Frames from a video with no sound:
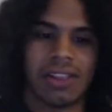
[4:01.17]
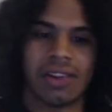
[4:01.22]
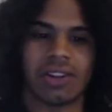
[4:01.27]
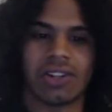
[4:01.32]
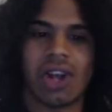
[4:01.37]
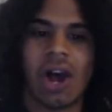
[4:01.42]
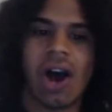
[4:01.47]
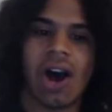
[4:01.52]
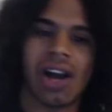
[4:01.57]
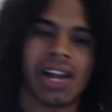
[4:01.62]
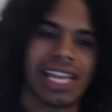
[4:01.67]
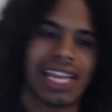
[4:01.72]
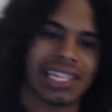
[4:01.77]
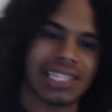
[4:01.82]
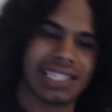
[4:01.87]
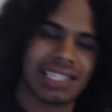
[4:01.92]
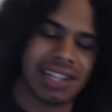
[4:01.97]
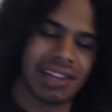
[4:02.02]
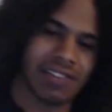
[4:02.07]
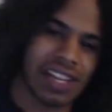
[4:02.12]
They're talking
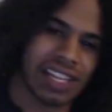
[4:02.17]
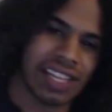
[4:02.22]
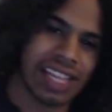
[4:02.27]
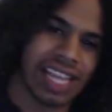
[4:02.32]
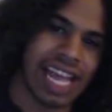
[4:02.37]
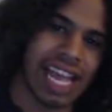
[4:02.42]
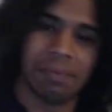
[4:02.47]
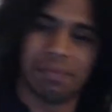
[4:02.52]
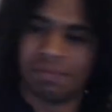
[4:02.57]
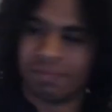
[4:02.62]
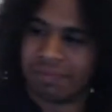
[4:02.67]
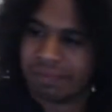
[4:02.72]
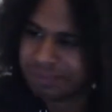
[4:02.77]
and stuff like that.